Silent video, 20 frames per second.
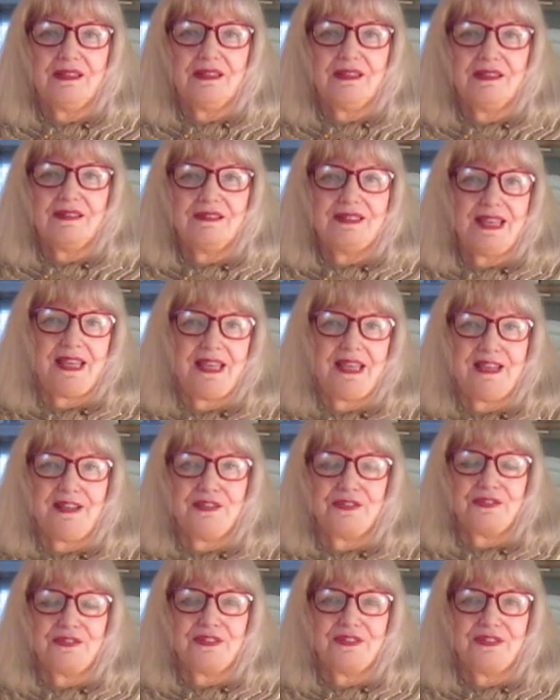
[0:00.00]
tale
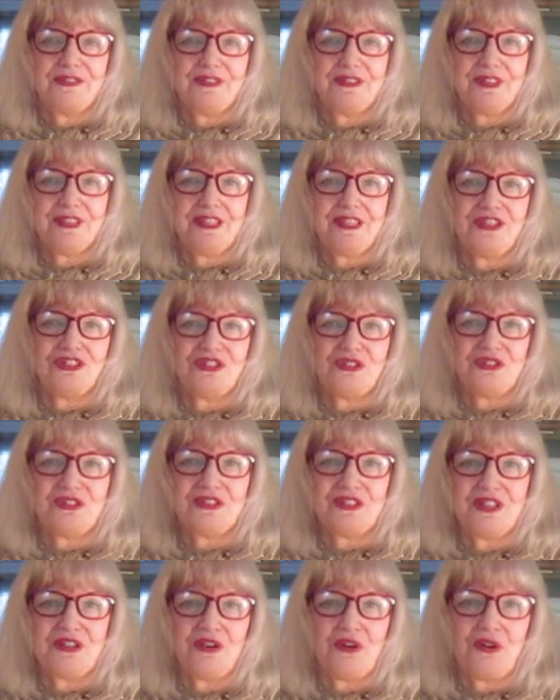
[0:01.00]
of, I guess you could
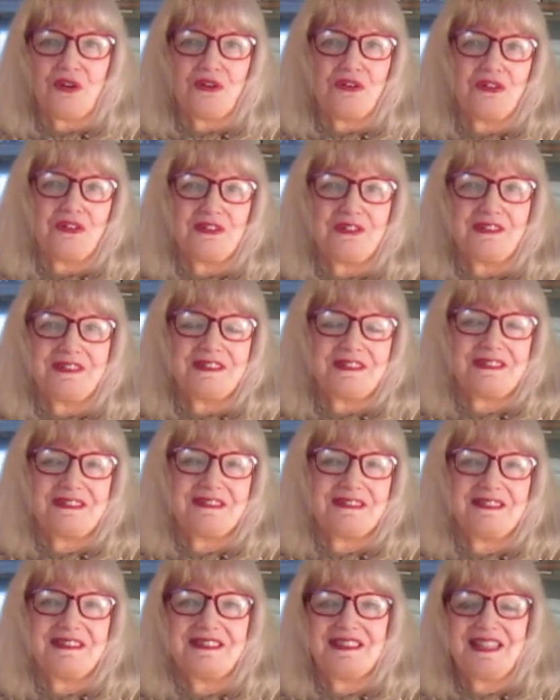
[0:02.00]
say, horror
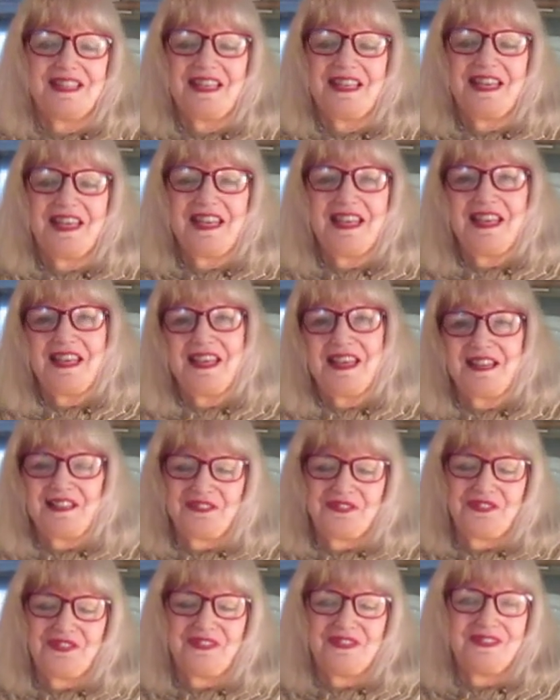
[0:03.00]
out
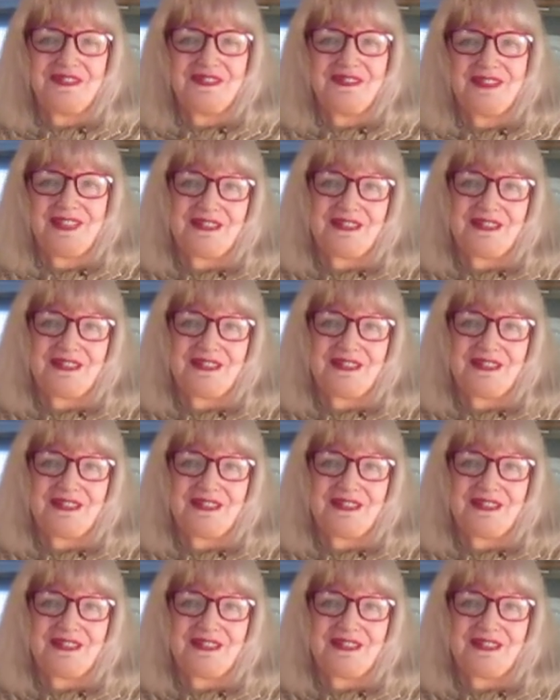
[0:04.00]
of that